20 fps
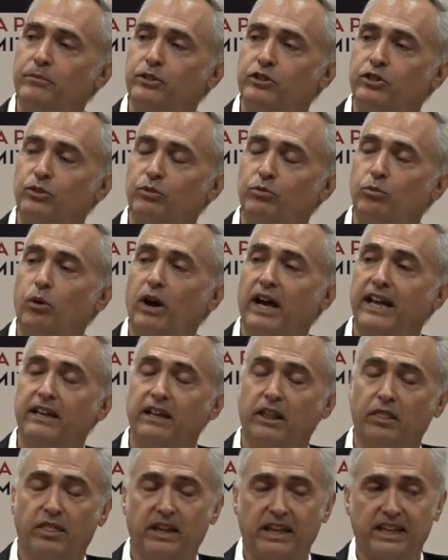to
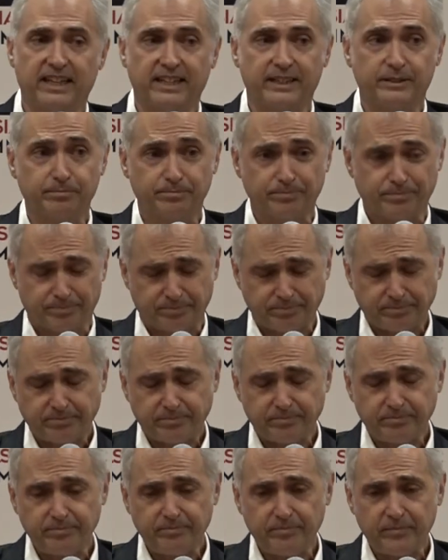what the,
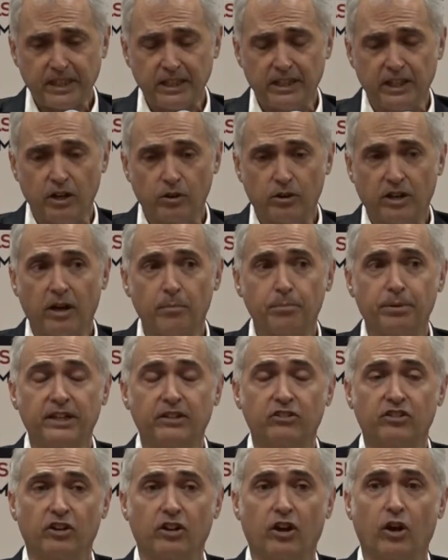you know,
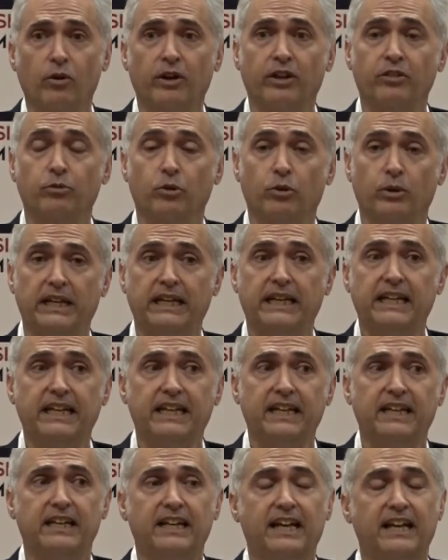companies are going through and
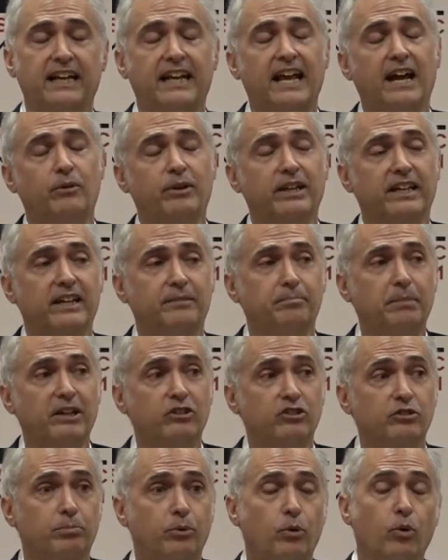need, and how we can
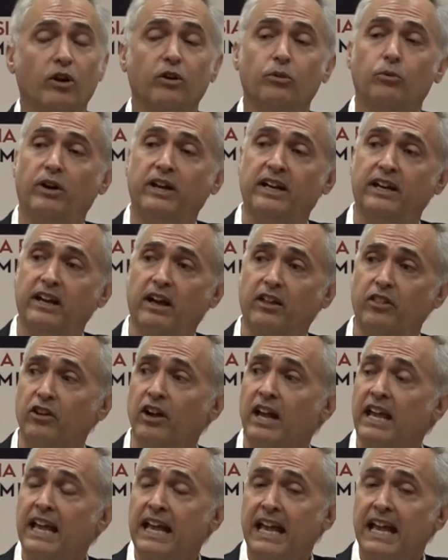best support one another.